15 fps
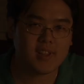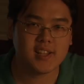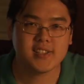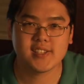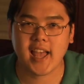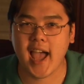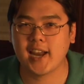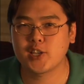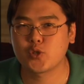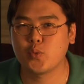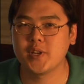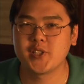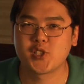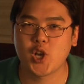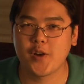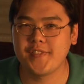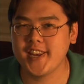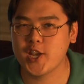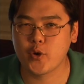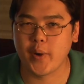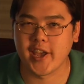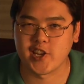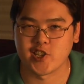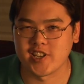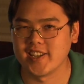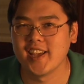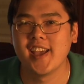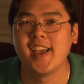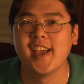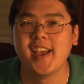So how does one solve an equation?
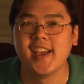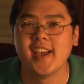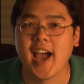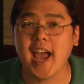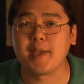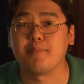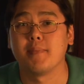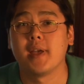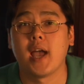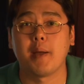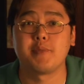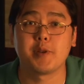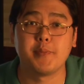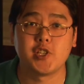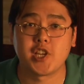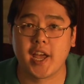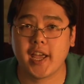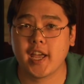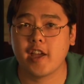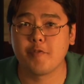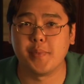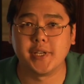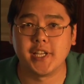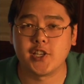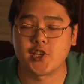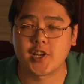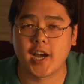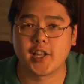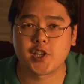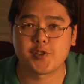Hi, I'm Jimmy Chang. I've been teaching
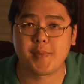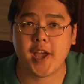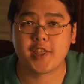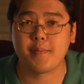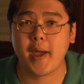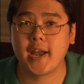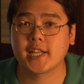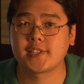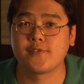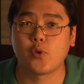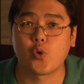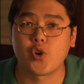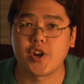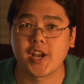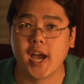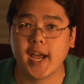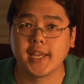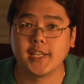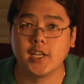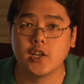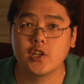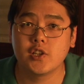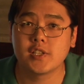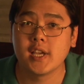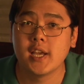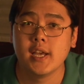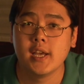college mathematics for nine years.